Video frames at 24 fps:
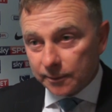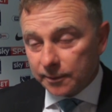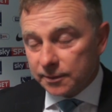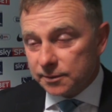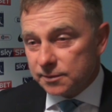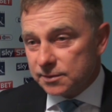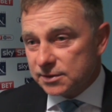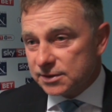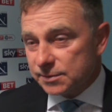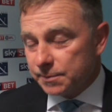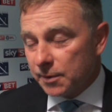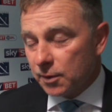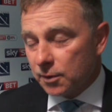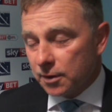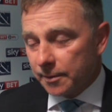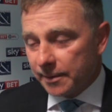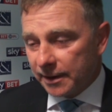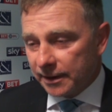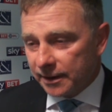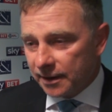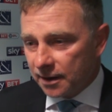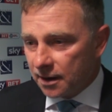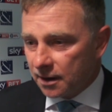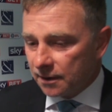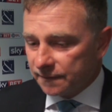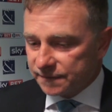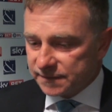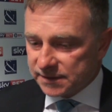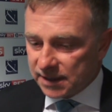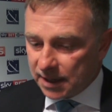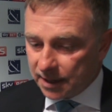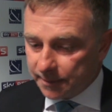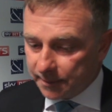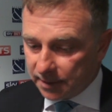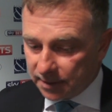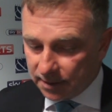We spoke about it at
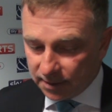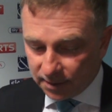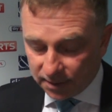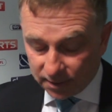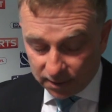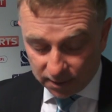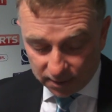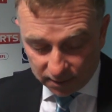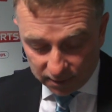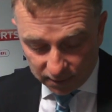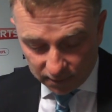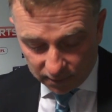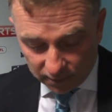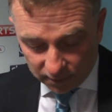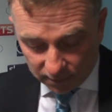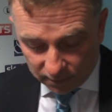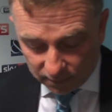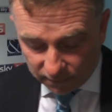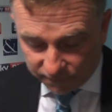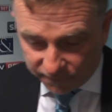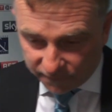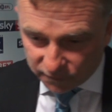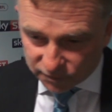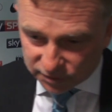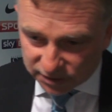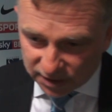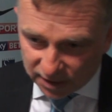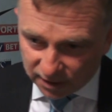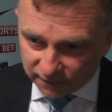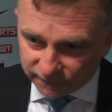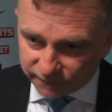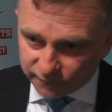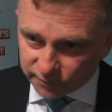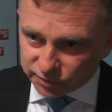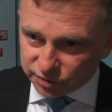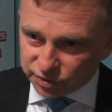half-time, and the first
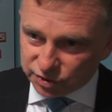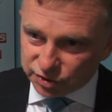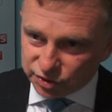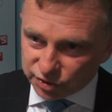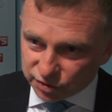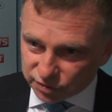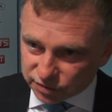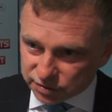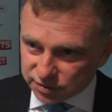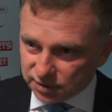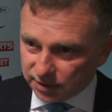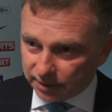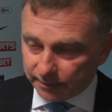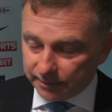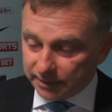half was just...